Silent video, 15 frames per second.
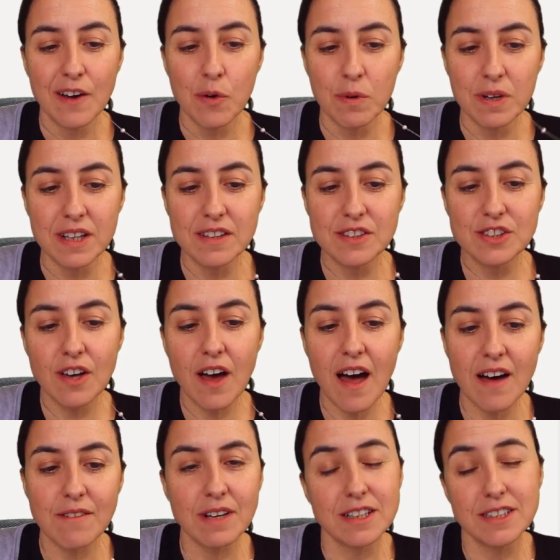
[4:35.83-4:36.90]
We need to
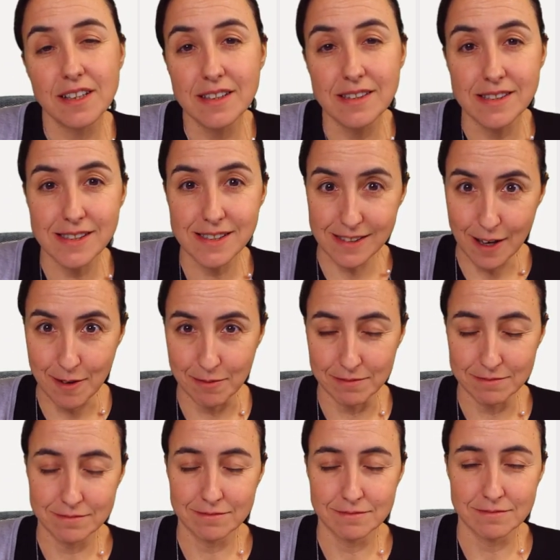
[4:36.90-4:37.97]
have actually the sum,
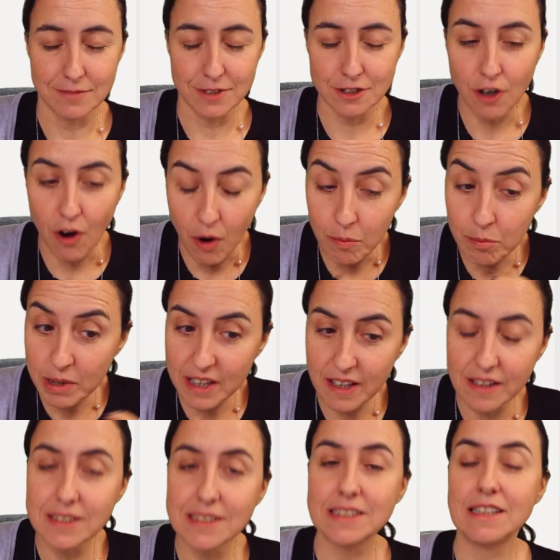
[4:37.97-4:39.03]
which
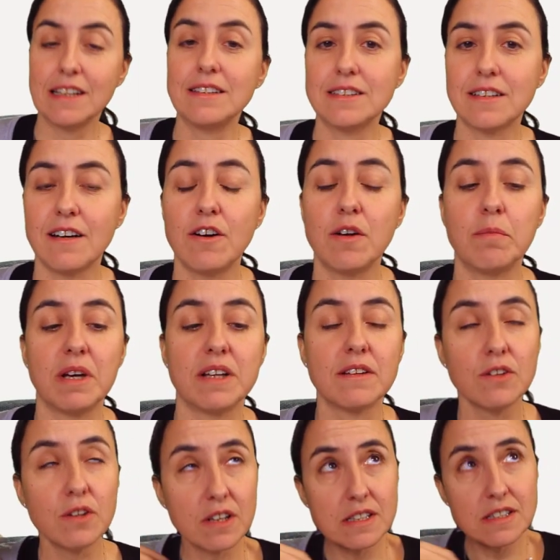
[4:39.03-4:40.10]
complicates things a little bit.
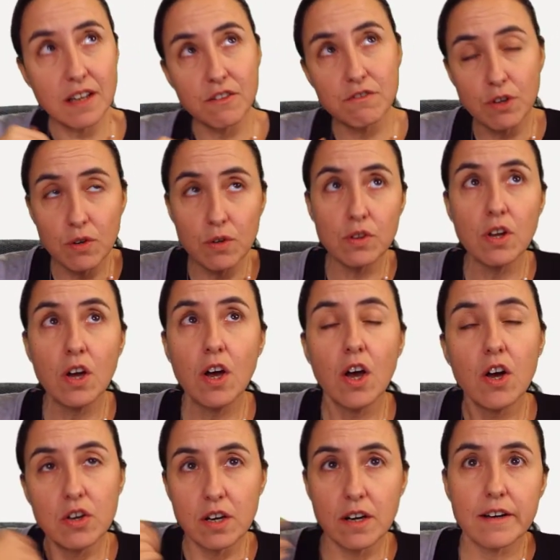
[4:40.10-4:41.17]
You can say, Ruth,
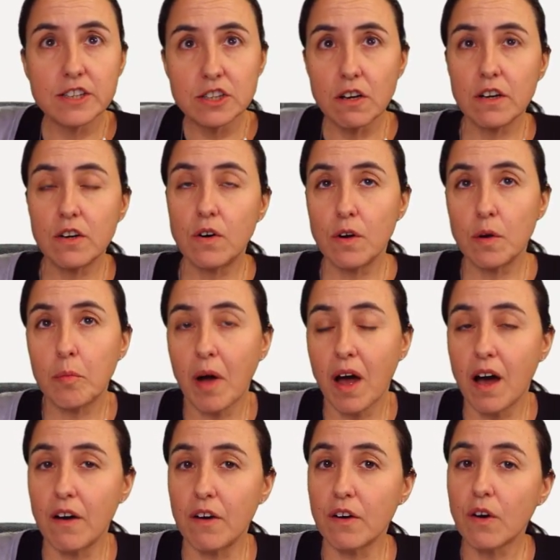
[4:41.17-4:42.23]
you can actually go to
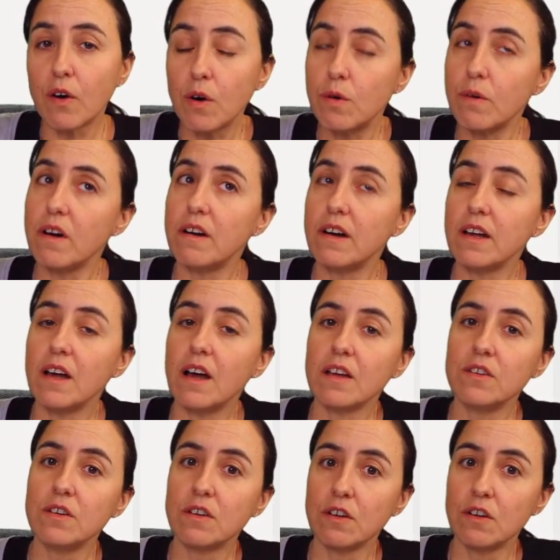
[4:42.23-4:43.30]
Power Query
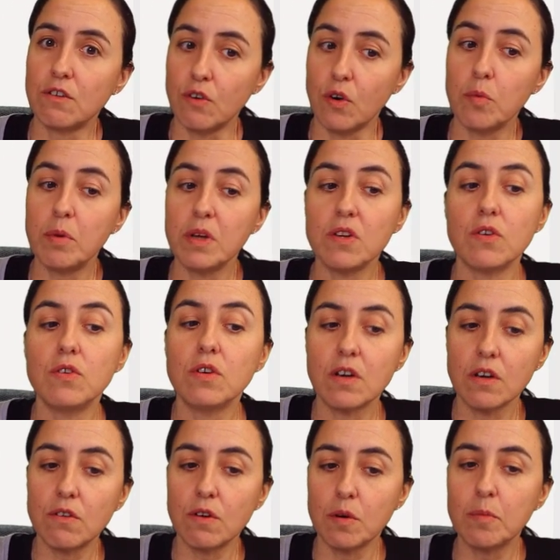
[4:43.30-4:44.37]
and you can group it, or you
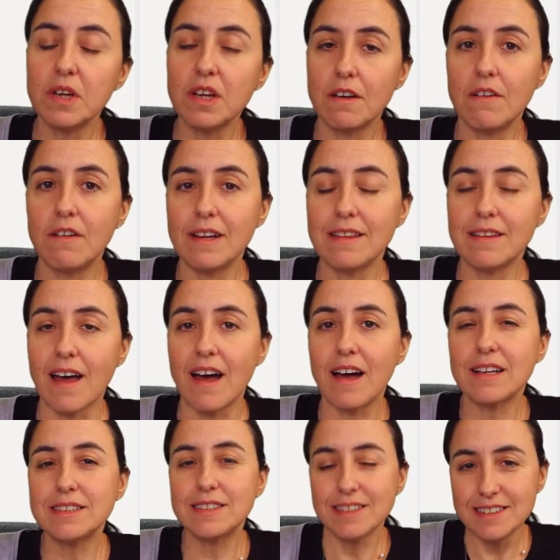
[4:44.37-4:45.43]
can group it here in
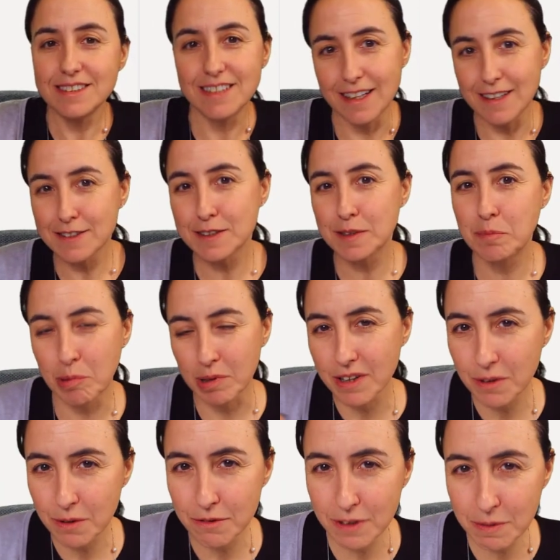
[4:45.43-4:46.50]
DAX. Yes, but
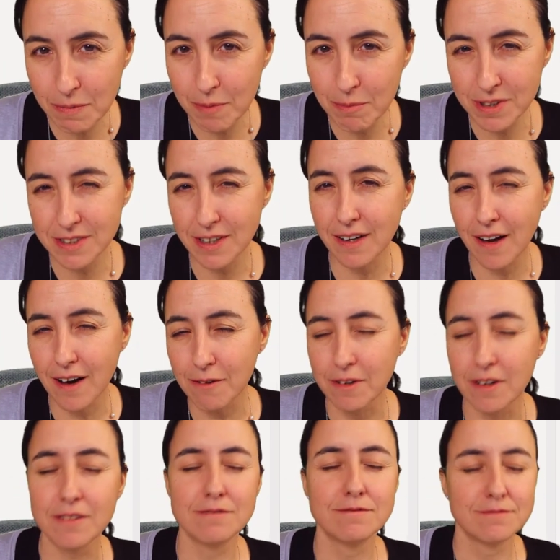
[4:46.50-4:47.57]
who remembers a
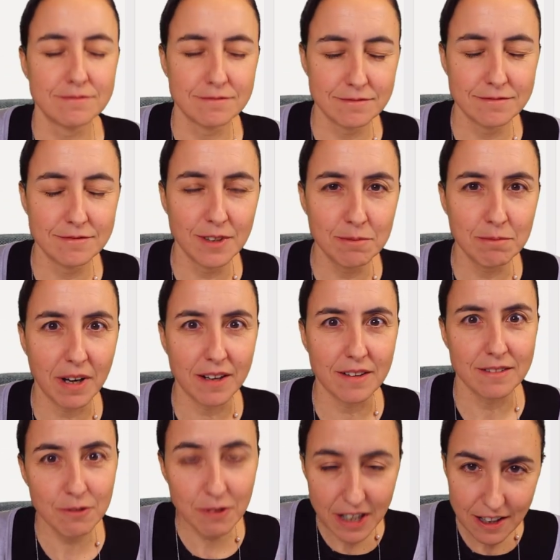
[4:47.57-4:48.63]
coward? Nobody.
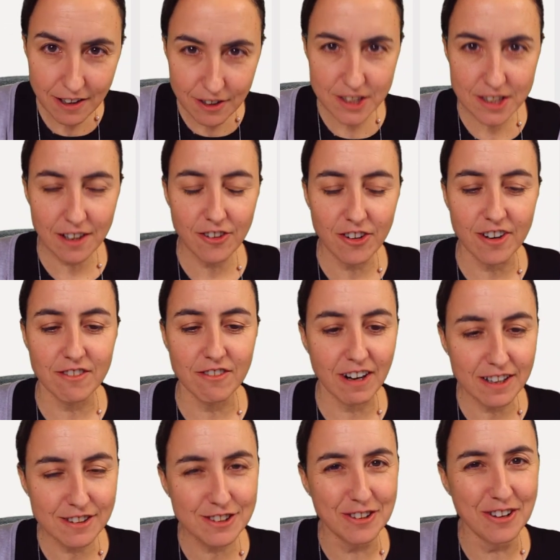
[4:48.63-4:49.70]
We're here to learn,
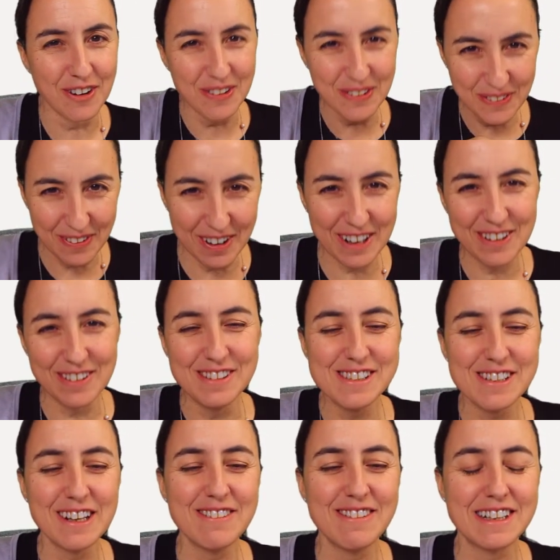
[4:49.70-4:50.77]
right? So we're going
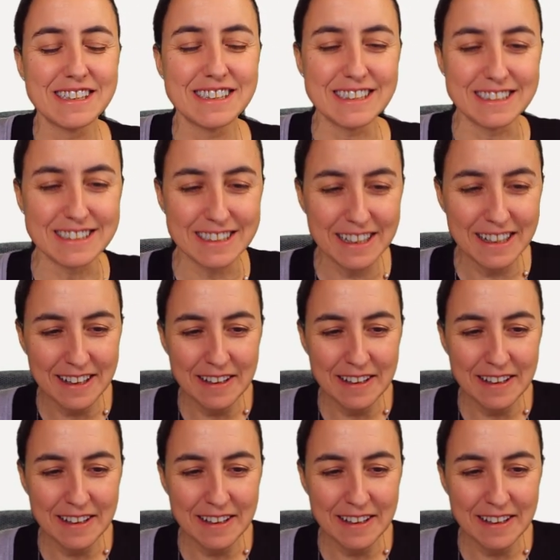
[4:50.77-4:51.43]
to leave it as is.